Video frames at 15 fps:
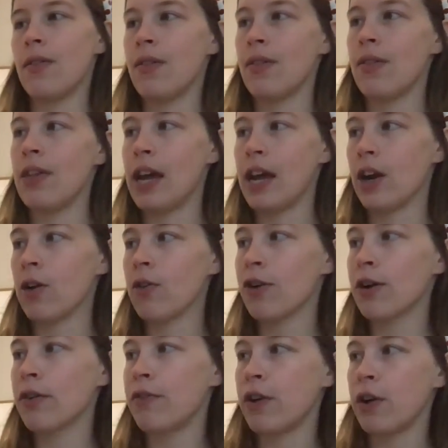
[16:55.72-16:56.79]
There
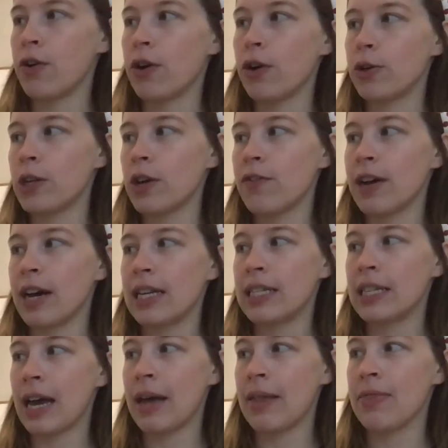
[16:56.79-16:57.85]
were photos of us
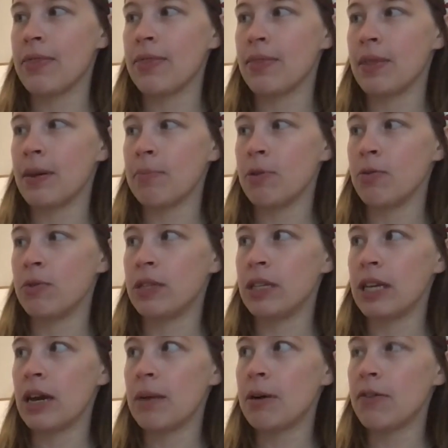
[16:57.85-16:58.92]
at the
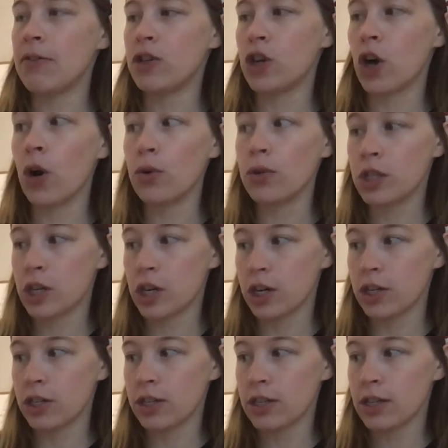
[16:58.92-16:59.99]
Museum of
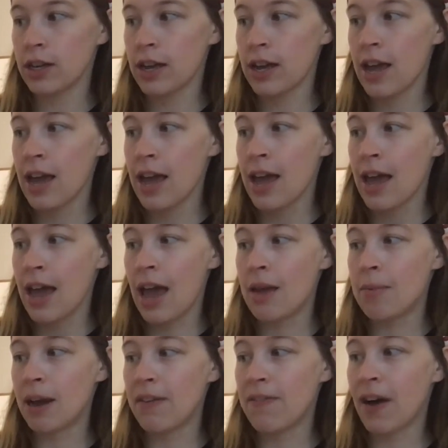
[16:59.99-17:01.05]
Toasters,
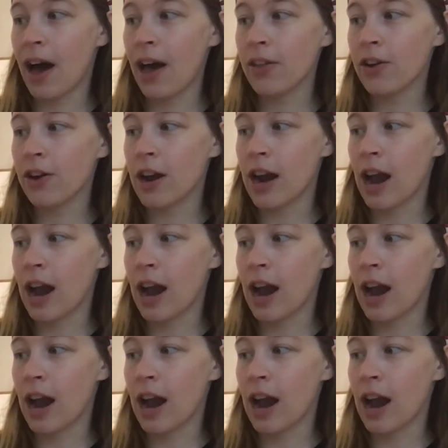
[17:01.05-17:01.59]
and my father and